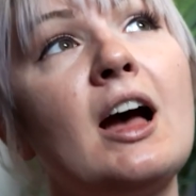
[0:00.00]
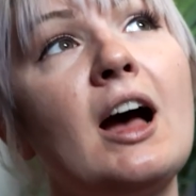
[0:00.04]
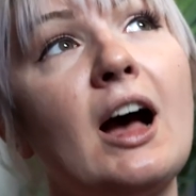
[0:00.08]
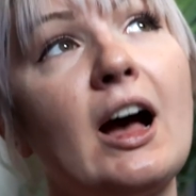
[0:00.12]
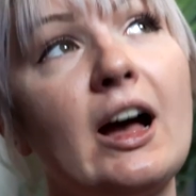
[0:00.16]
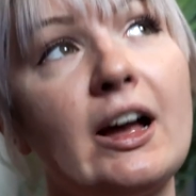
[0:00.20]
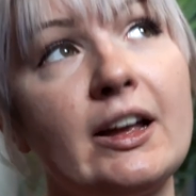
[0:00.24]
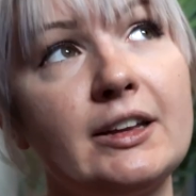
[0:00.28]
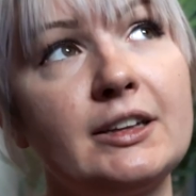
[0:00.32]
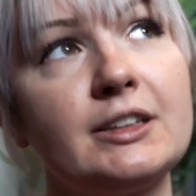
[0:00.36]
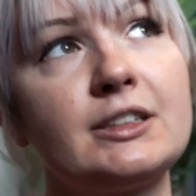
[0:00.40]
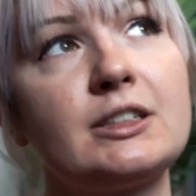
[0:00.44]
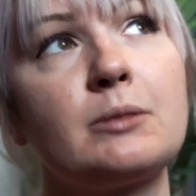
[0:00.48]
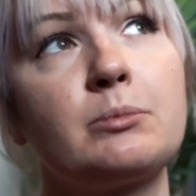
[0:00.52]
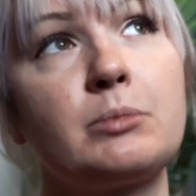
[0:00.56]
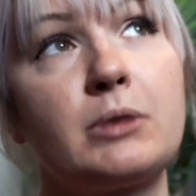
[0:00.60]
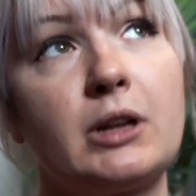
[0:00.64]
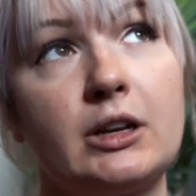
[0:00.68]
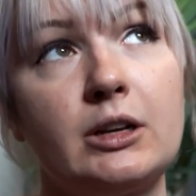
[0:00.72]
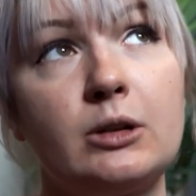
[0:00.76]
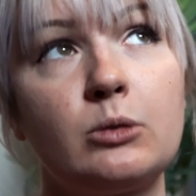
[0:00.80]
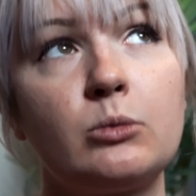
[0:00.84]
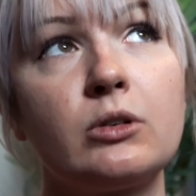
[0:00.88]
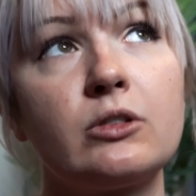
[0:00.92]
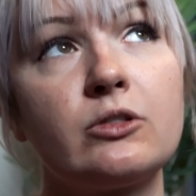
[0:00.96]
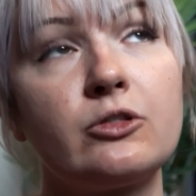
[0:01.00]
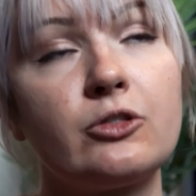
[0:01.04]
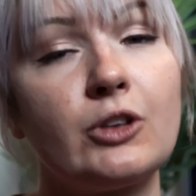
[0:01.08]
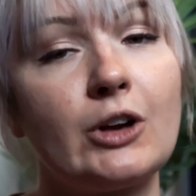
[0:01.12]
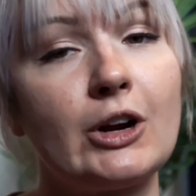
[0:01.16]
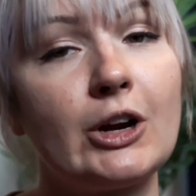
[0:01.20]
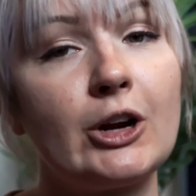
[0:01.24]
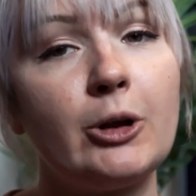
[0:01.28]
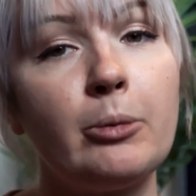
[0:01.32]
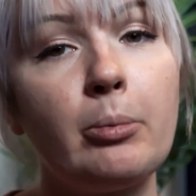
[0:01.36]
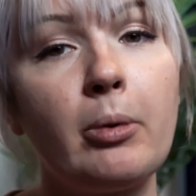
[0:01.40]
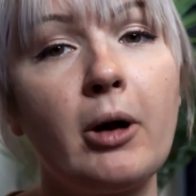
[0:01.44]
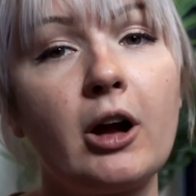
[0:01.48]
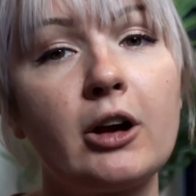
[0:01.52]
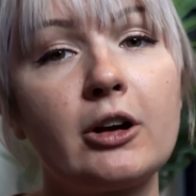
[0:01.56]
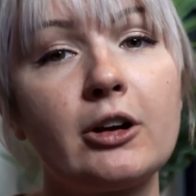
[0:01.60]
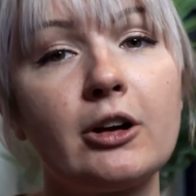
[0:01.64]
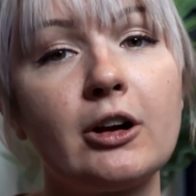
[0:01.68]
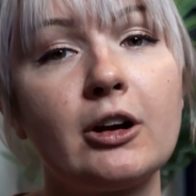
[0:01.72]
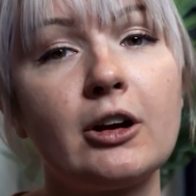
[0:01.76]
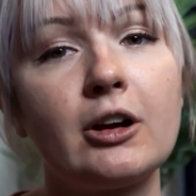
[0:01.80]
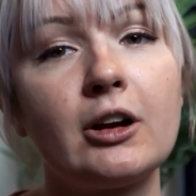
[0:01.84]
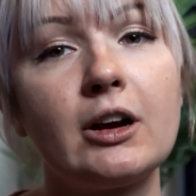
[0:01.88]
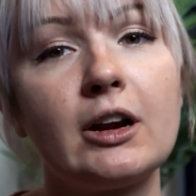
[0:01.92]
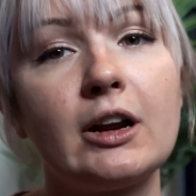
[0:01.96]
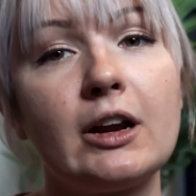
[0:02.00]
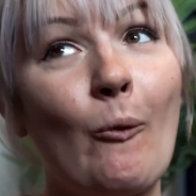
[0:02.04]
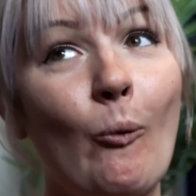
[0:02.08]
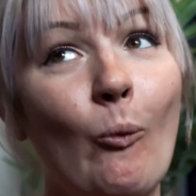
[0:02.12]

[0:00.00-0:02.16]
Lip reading: I ended up getting one for Harry Potter.